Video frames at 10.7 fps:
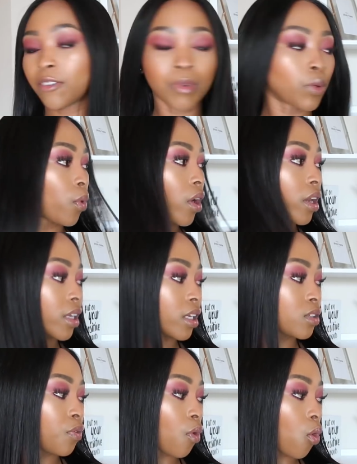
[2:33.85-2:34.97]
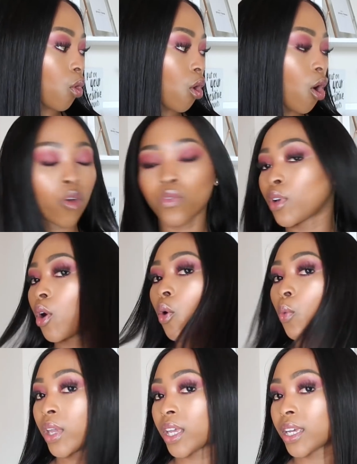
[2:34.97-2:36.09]
I've been wearing it for over a
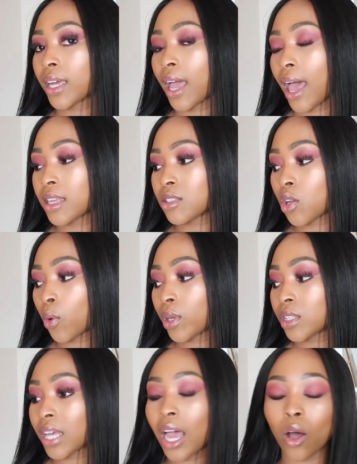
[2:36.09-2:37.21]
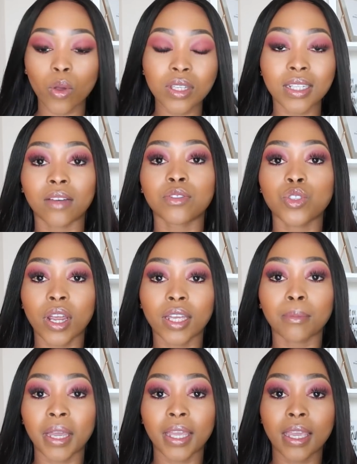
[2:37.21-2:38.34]
week. As always, I always love
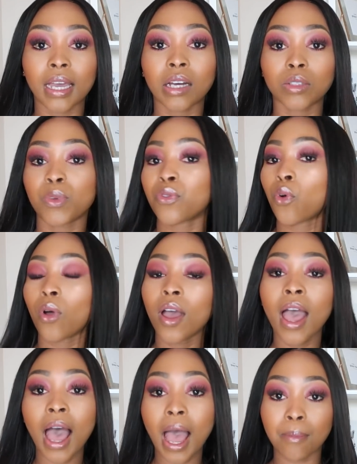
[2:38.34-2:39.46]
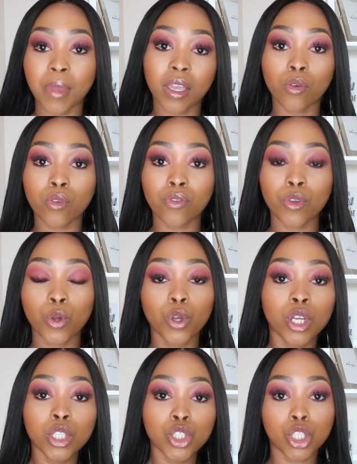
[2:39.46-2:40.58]
trying my hair out before I make a
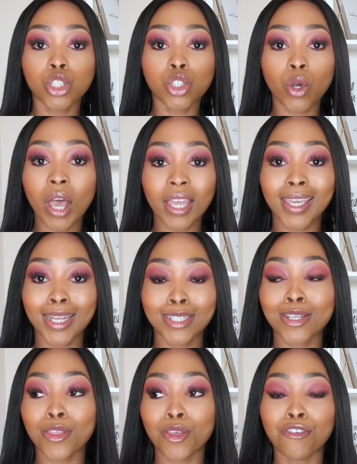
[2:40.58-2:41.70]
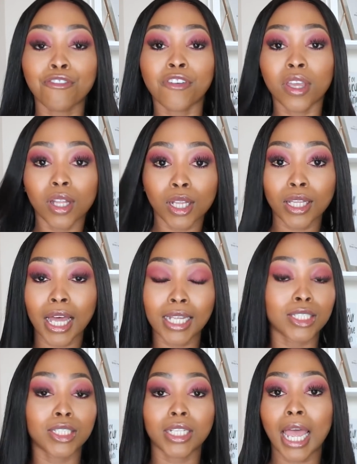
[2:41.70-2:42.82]
review, just so I get the feel
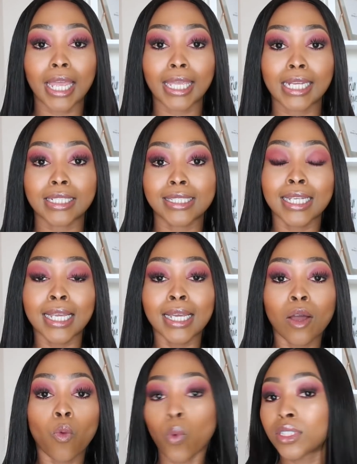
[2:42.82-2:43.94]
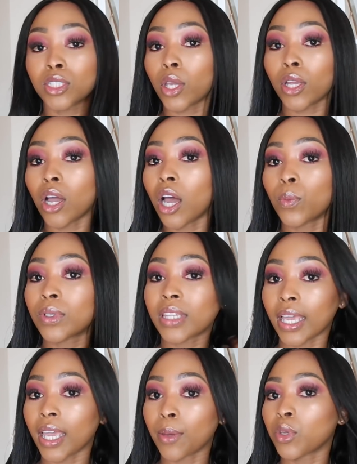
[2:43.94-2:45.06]
and I get what's going on with the
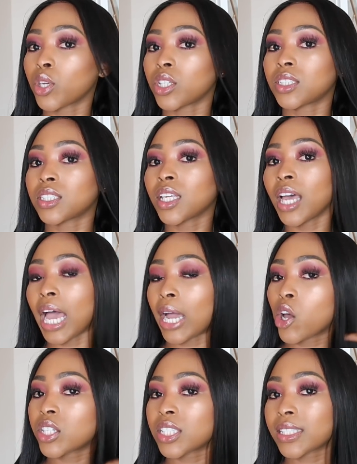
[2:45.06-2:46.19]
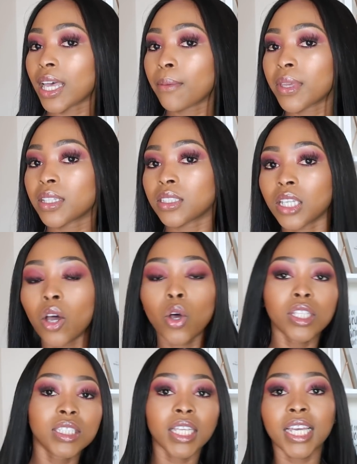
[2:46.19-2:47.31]
hair, because I can't just come here and say, oh,
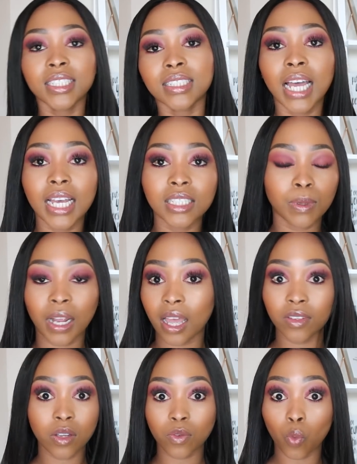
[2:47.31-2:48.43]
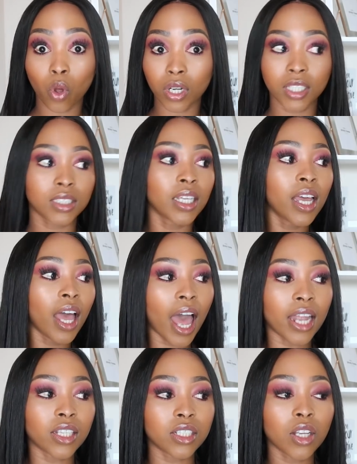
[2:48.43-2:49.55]
this hair is nice, but I haven't even worn it.
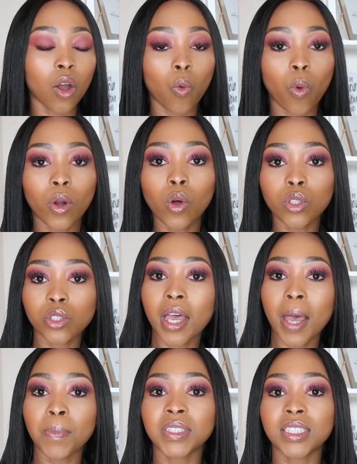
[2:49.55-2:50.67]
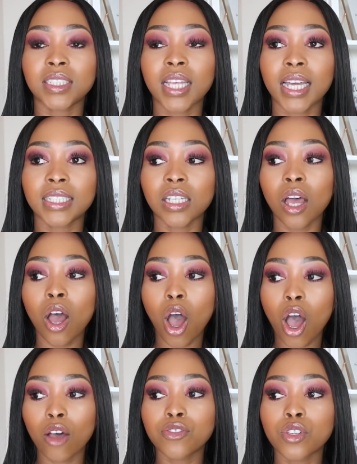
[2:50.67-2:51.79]
And what also happens is that
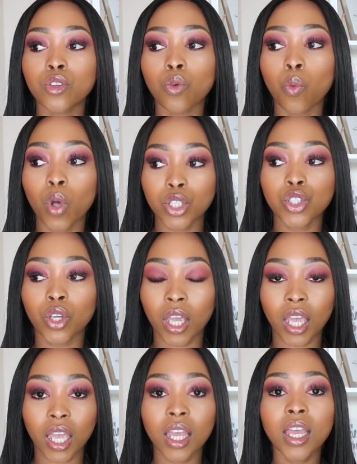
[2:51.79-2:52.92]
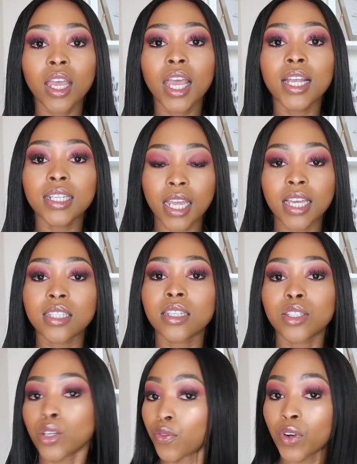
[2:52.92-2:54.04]
after you wash your hair, it is
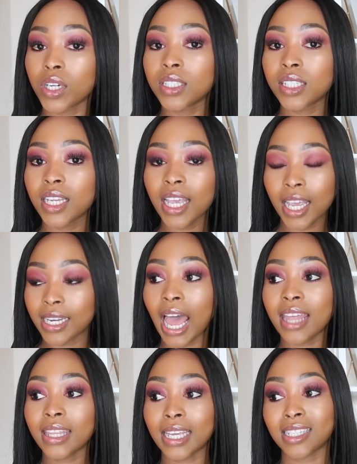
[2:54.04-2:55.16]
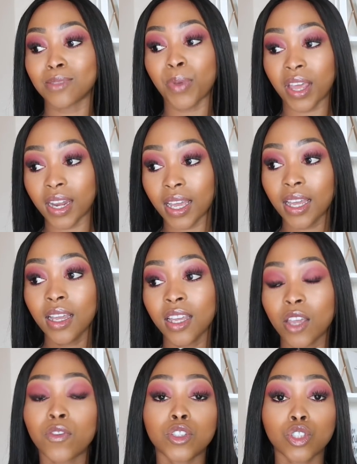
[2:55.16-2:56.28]
different. It either gets better
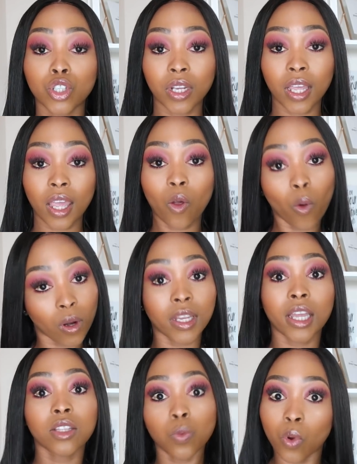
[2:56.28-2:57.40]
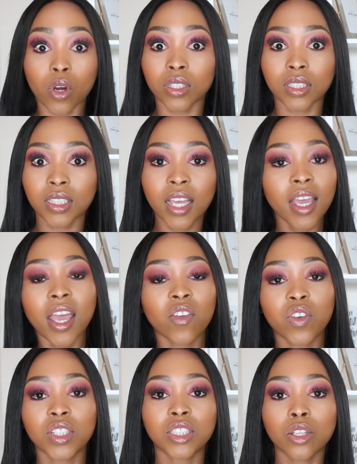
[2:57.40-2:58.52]
if it's good hair, or it gets worse
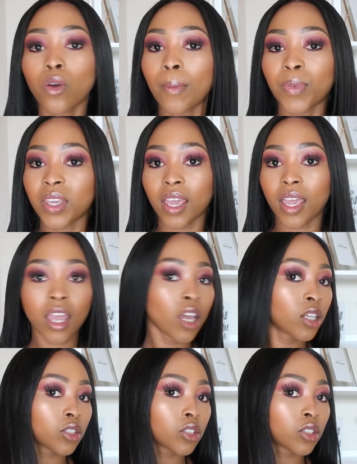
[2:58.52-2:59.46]
if it's crappy hair.